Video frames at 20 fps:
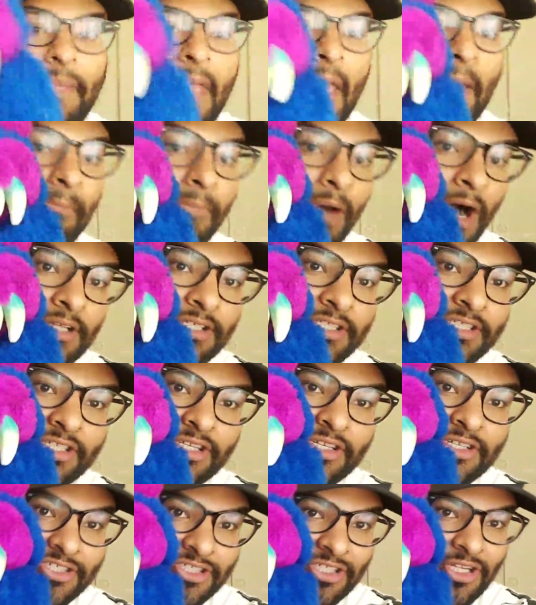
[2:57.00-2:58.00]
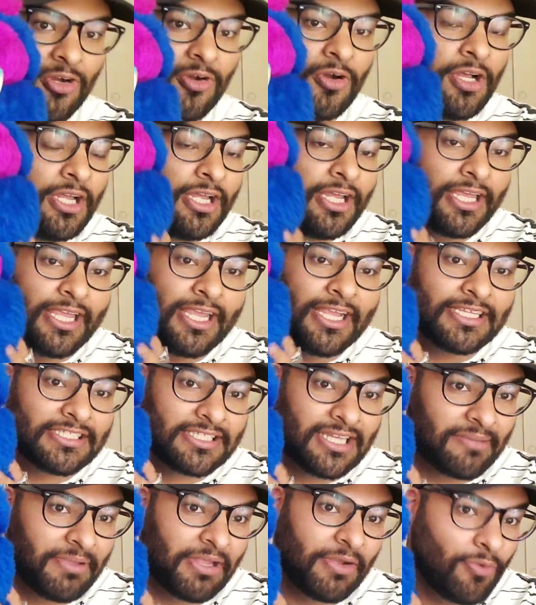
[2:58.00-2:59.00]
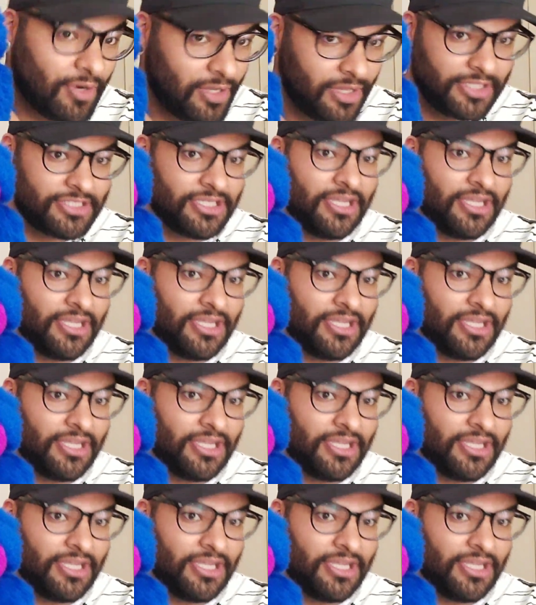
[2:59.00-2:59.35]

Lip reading: Pet Monster. So he is going to be one of the